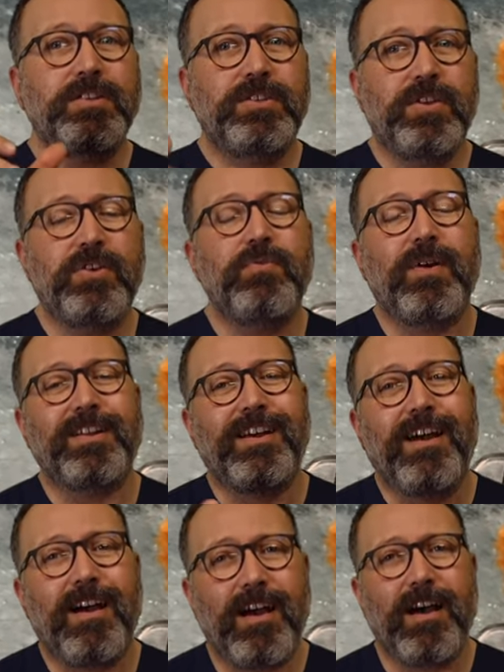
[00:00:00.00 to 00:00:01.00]

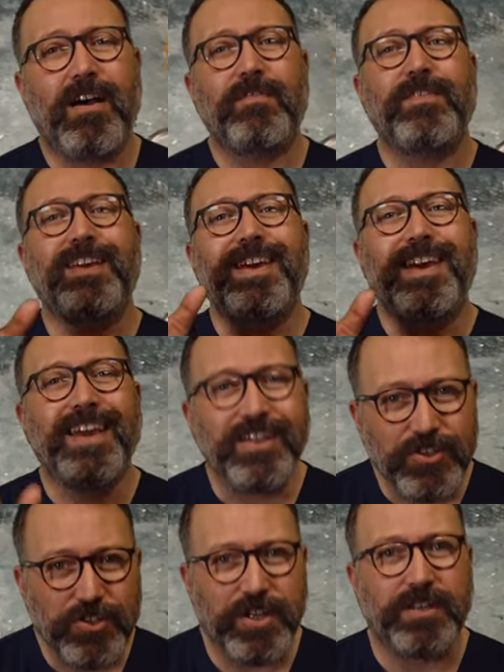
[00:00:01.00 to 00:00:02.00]
2.5
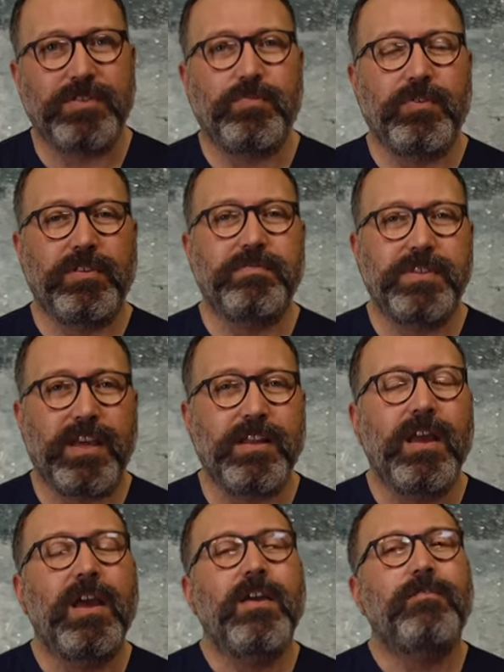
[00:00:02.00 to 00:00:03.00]
inches worth of
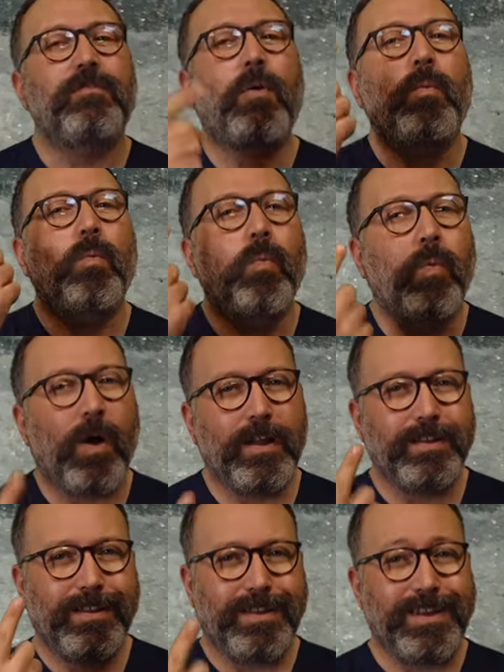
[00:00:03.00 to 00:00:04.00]
skin from
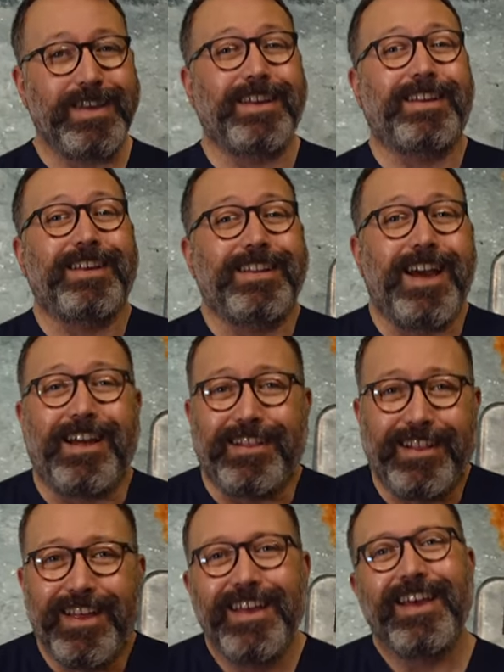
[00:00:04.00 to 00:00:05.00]
one ear
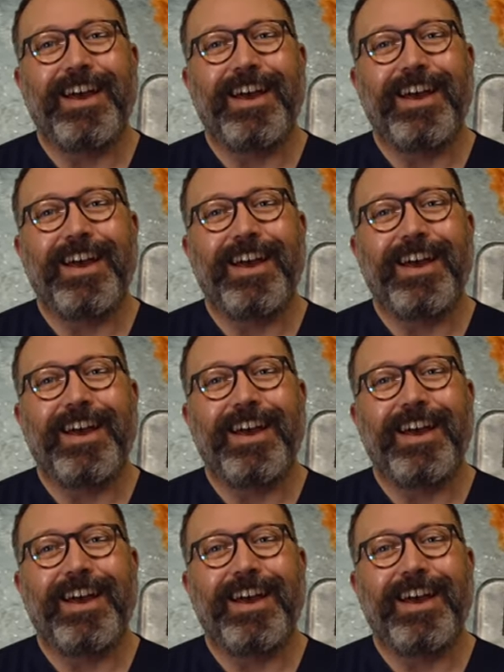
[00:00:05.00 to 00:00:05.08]
canal.